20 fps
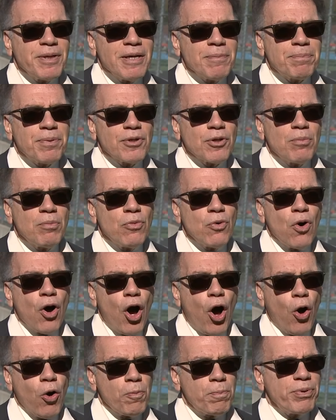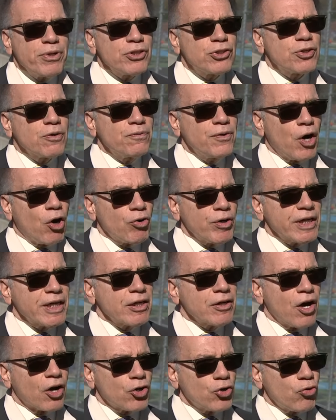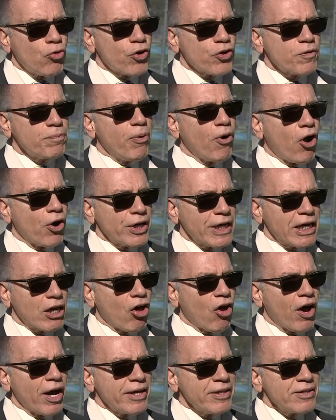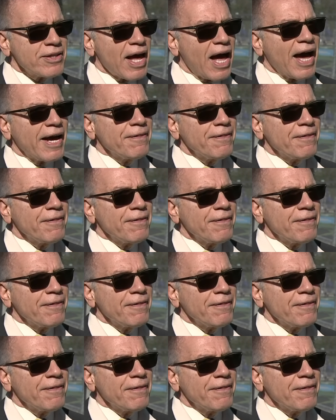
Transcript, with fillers: people are more open to voting across party lines.